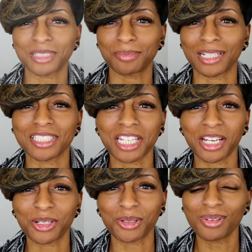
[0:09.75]
to my
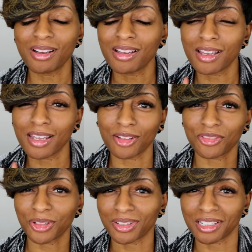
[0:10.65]
channel.
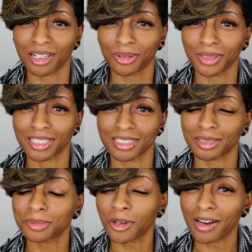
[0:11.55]
If you're not already
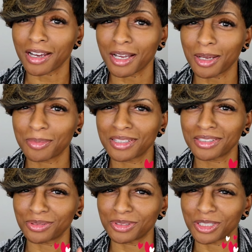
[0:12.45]
subscribed,
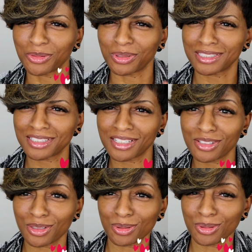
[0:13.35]
you know what to
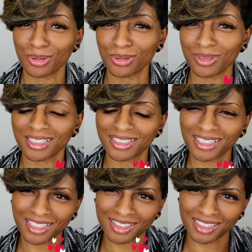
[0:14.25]
do.
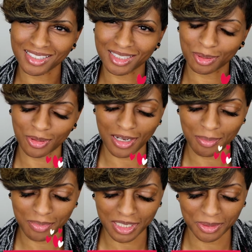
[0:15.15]
Hit the
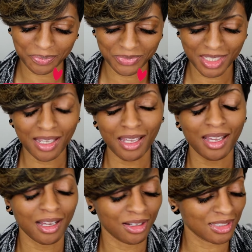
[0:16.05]
subscribe button.
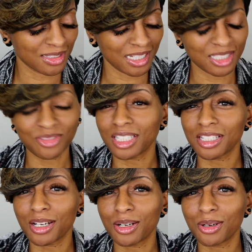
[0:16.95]
On today's
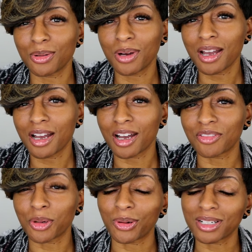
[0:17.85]
video,
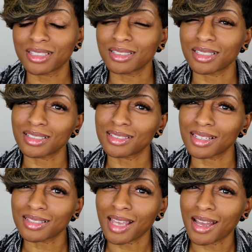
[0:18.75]
of course, it's
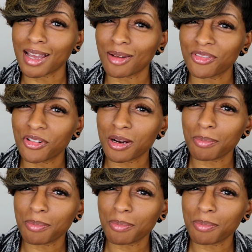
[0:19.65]
that time for